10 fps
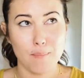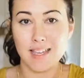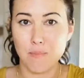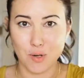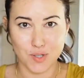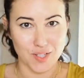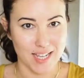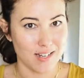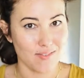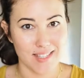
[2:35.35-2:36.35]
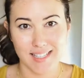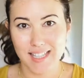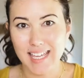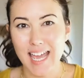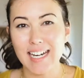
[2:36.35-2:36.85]
really emotionally and
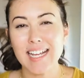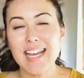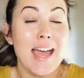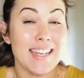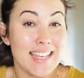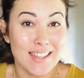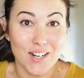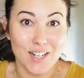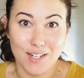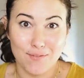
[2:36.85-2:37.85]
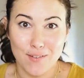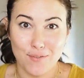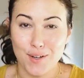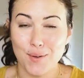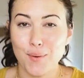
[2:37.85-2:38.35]
physically can, pending they're a good fit
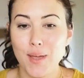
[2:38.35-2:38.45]
for you.